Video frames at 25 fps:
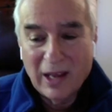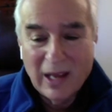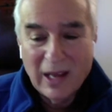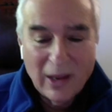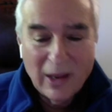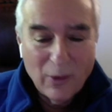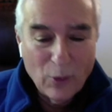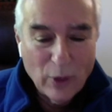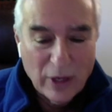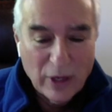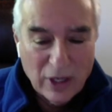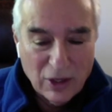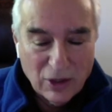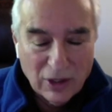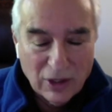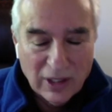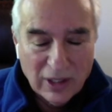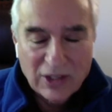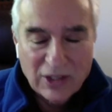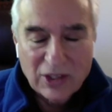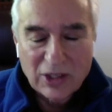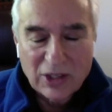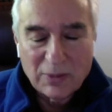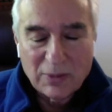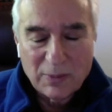When you
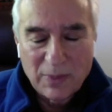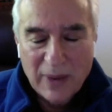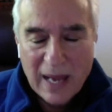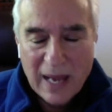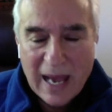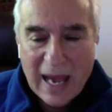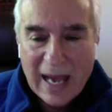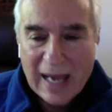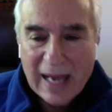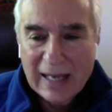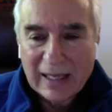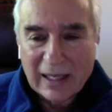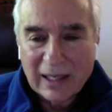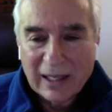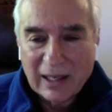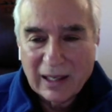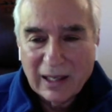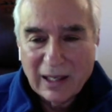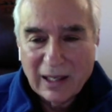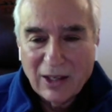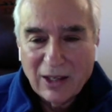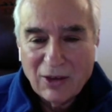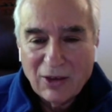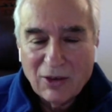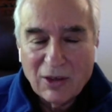listened back,
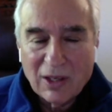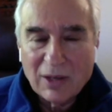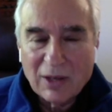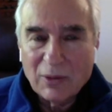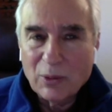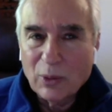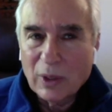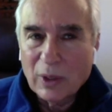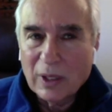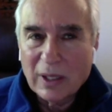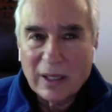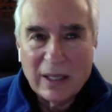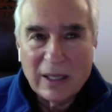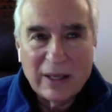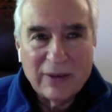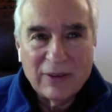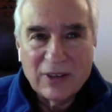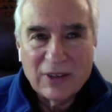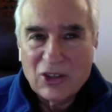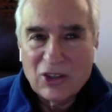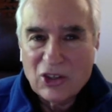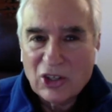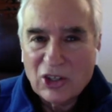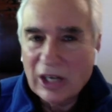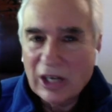you didn't want to even
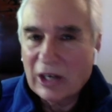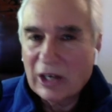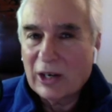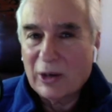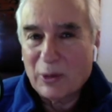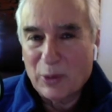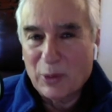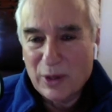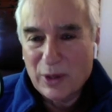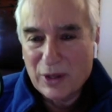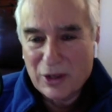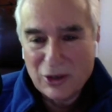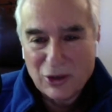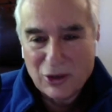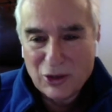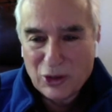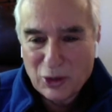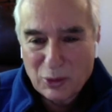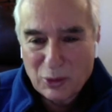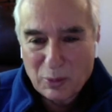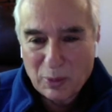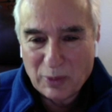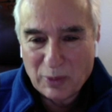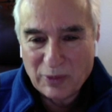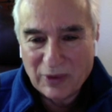share it with your
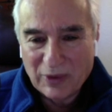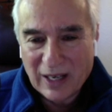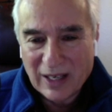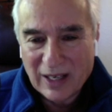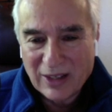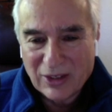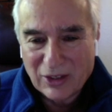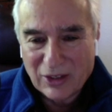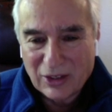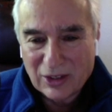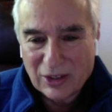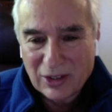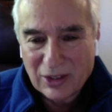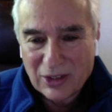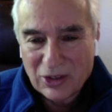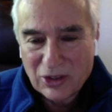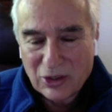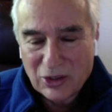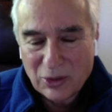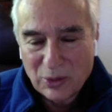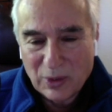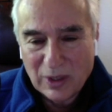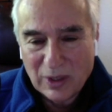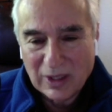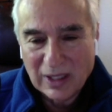supervisor because
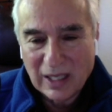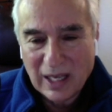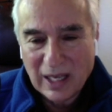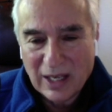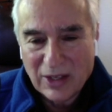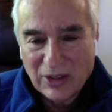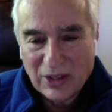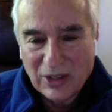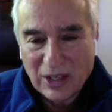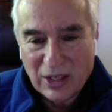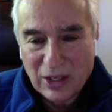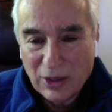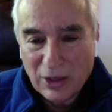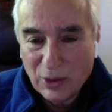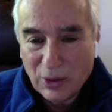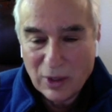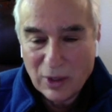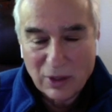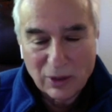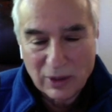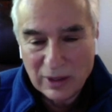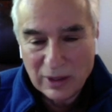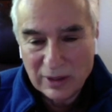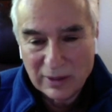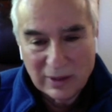you realized that you were
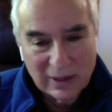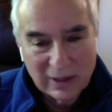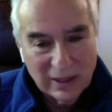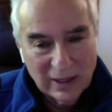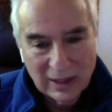doing